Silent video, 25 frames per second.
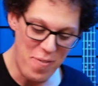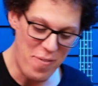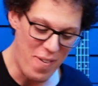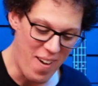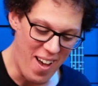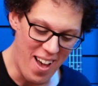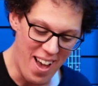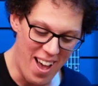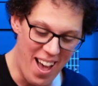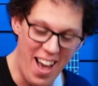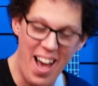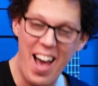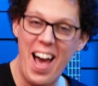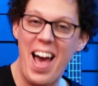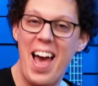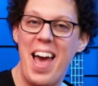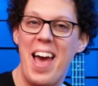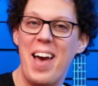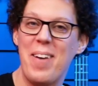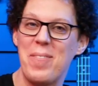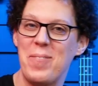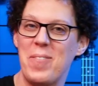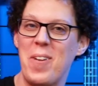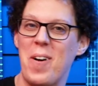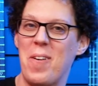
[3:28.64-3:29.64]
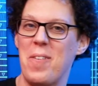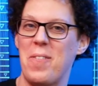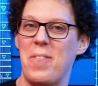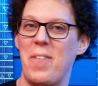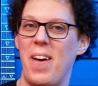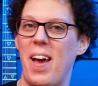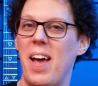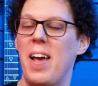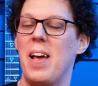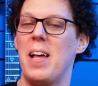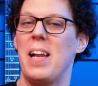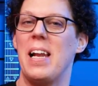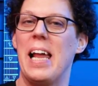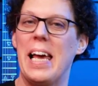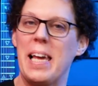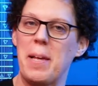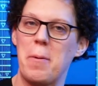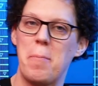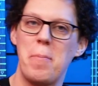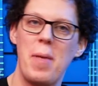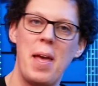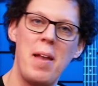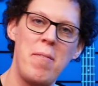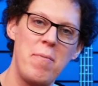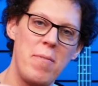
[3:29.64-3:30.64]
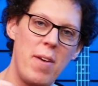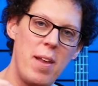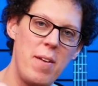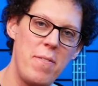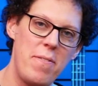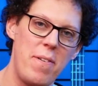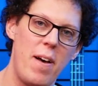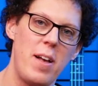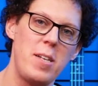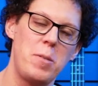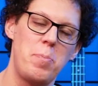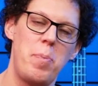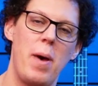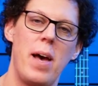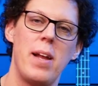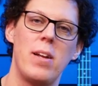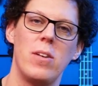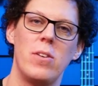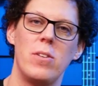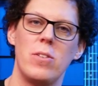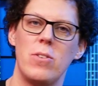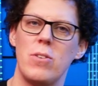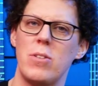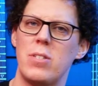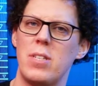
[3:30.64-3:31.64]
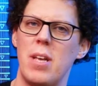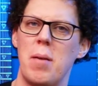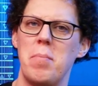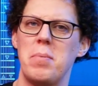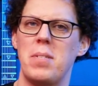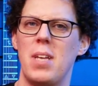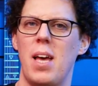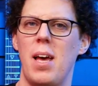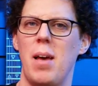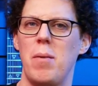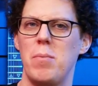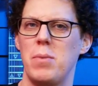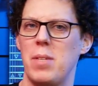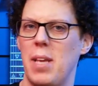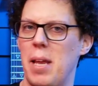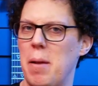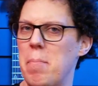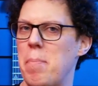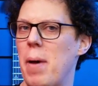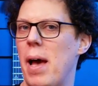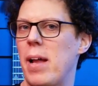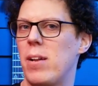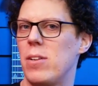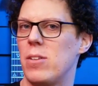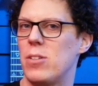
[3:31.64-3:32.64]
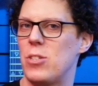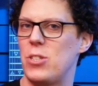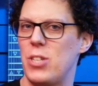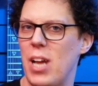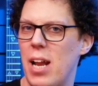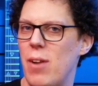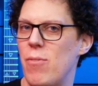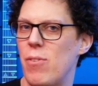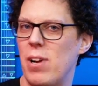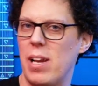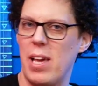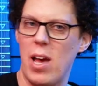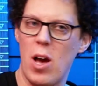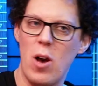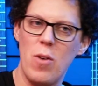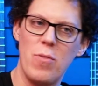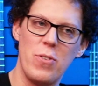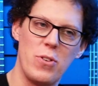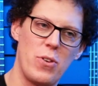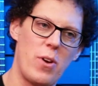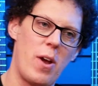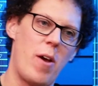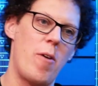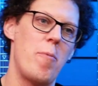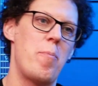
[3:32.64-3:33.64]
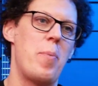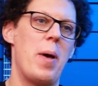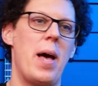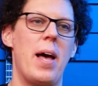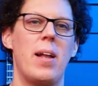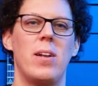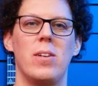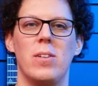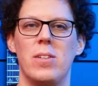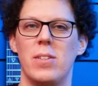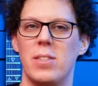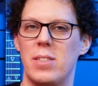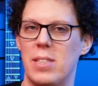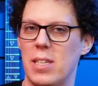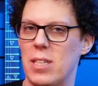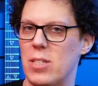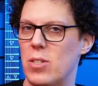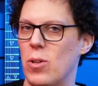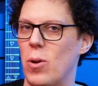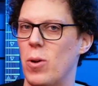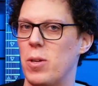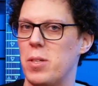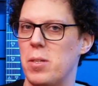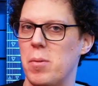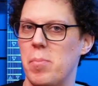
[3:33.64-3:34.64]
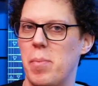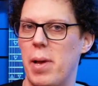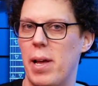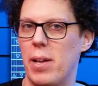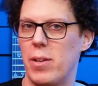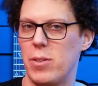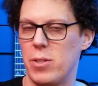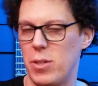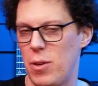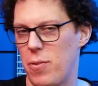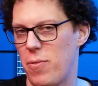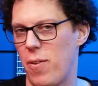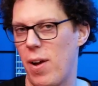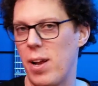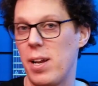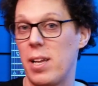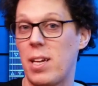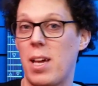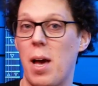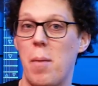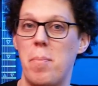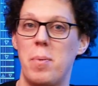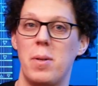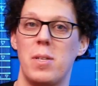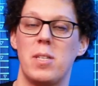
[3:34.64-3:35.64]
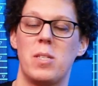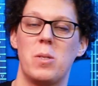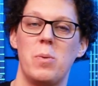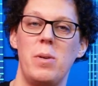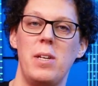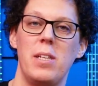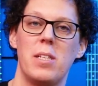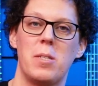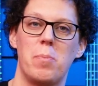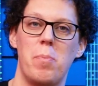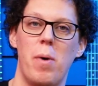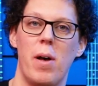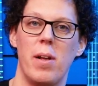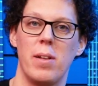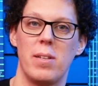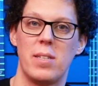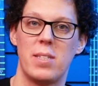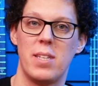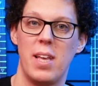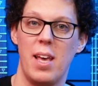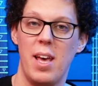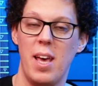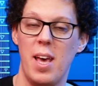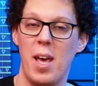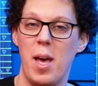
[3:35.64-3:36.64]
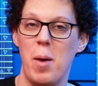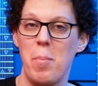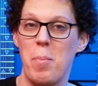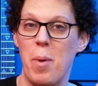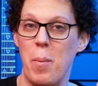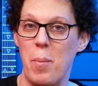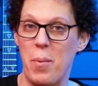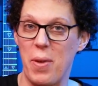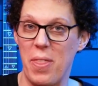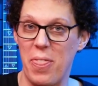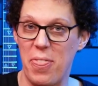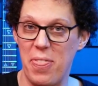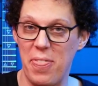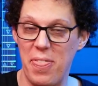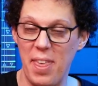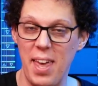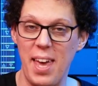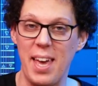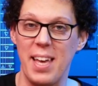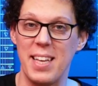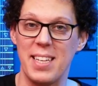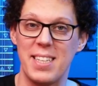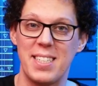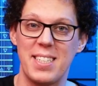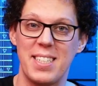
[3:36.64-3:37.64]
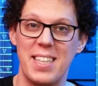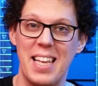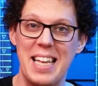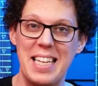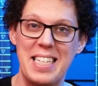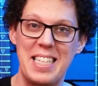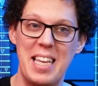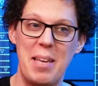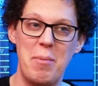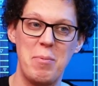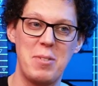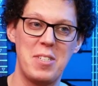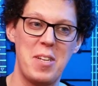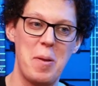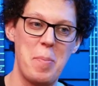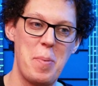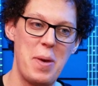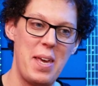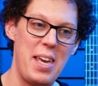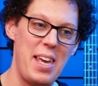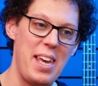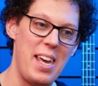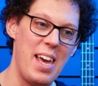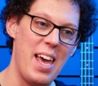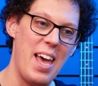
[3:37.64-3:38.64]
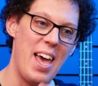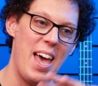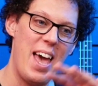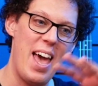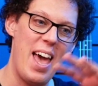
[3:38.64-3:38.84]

far, I have not found, like in fuzz pedals, or sometimes in pedals generally, overdrive pedals, distortion pedals, you find a couple of sweet spots. But with this, there seems to be